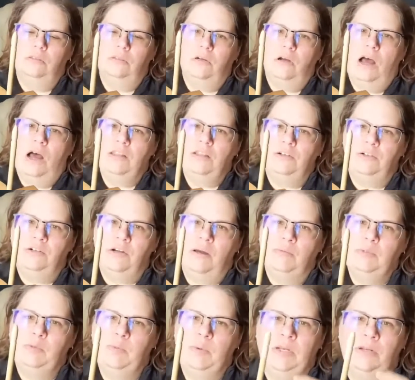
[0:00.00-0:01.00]
other drop
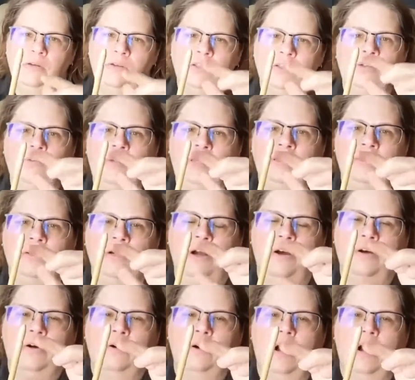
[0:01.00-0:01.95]
spindles, you either go